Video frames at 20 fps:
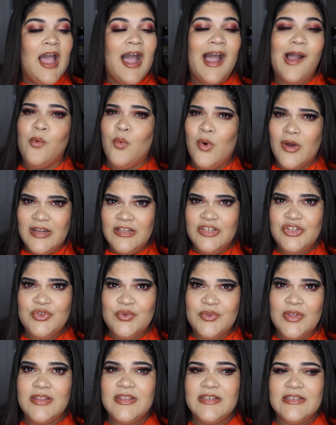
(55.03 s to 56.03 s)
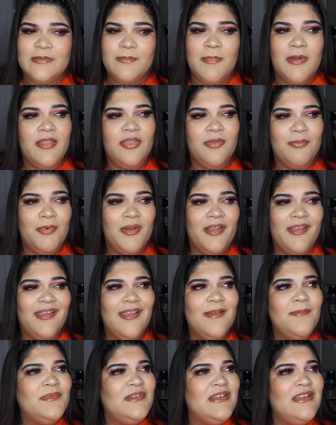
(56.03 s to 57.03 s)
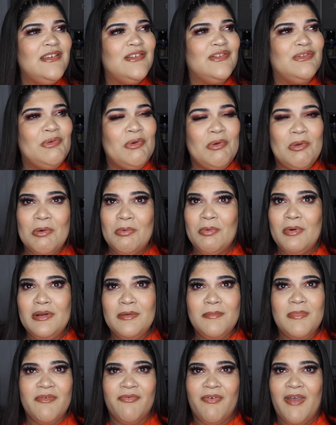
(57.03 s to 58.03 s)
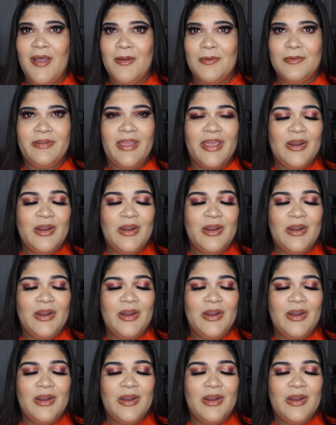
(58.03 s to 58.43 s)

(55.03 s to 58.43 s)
I wanted to do that this month, but Ipsy is nowhere to be found.